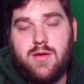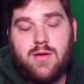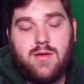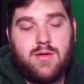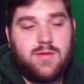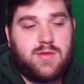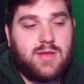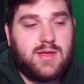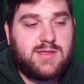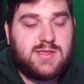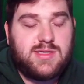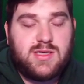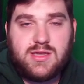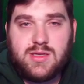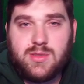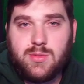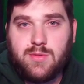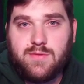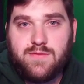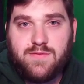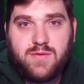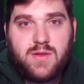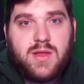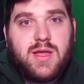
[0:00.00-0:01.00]
They said they
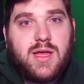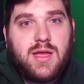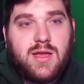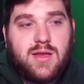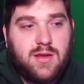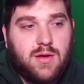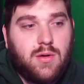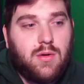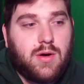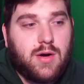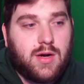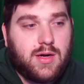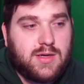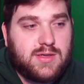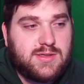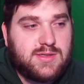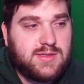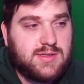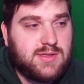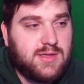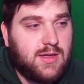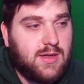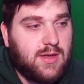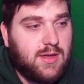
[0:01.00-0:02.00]
were fleeing the
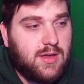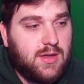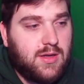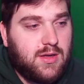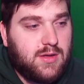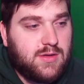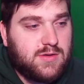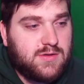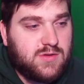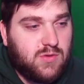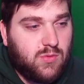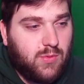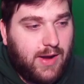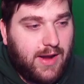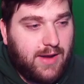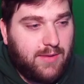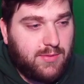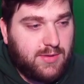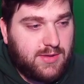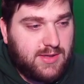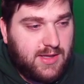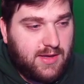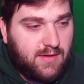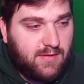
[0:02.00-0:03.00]
orcs. So why
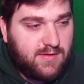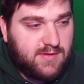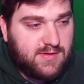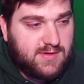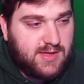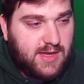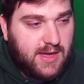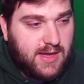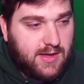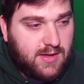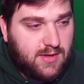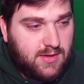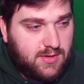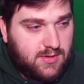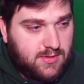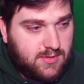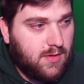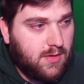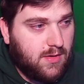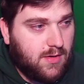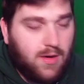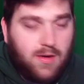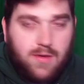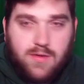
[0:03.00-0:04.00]
would they
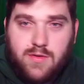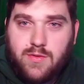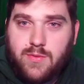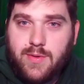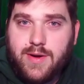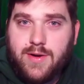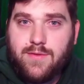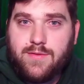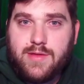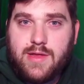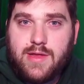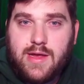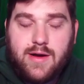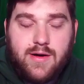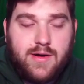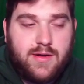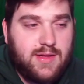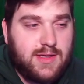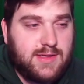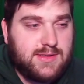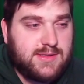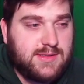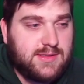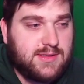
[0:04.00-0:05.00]
sail all the way over there,
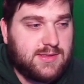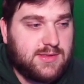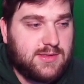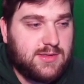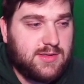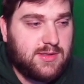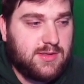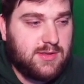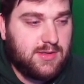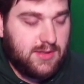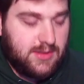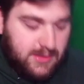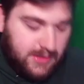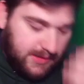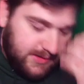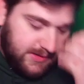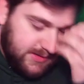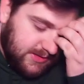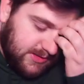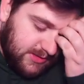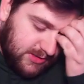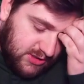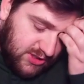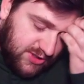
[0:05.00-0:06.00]
unless
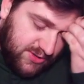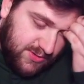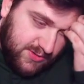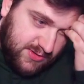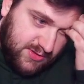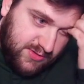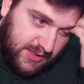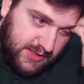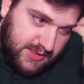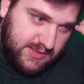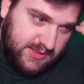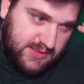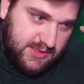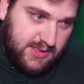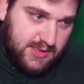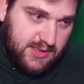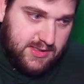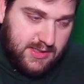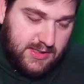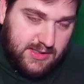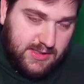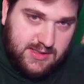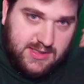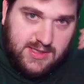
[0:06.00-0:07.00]
the show is trying to say
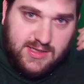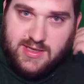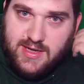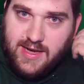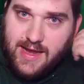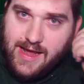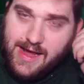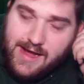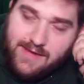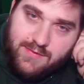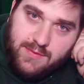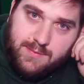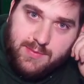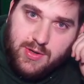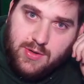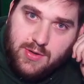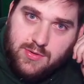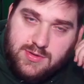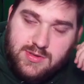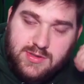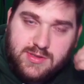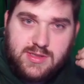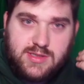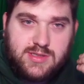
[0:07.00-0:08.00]
that they didn't have a
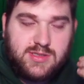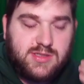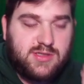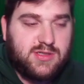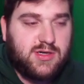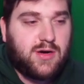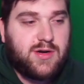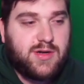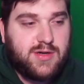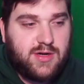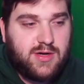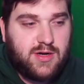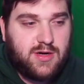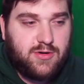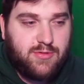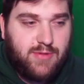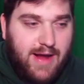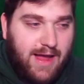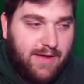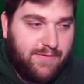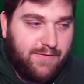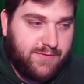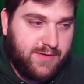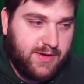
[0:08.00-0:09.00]
boat, and they started on a
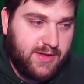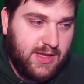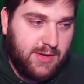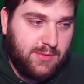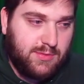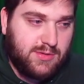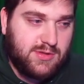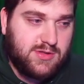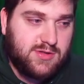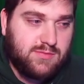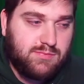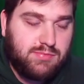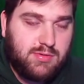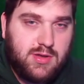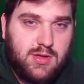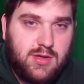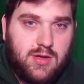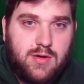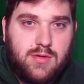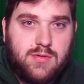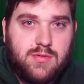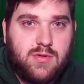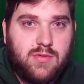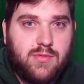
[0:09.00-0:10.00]
raft, and they were just
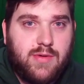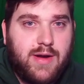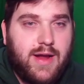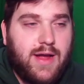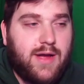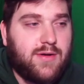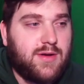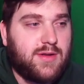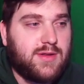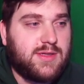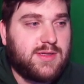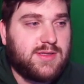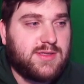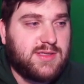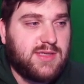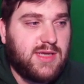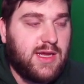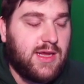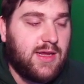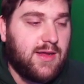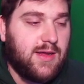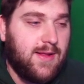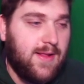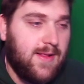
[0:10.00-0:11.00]
blown around on the
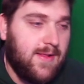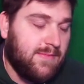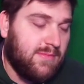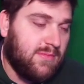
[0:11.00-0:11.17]
sea.